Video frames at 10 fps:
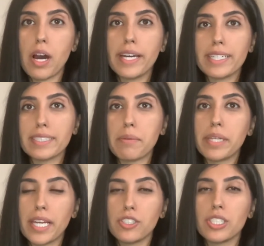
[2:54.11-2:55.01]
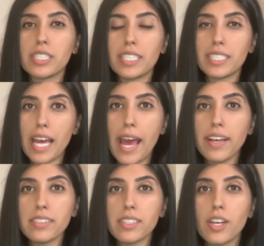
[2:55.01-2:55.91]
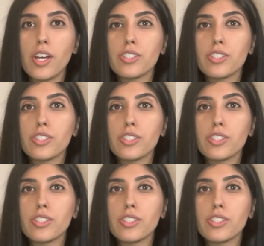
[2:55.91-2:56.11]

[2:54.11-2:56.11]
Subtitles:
eye examinations and tests.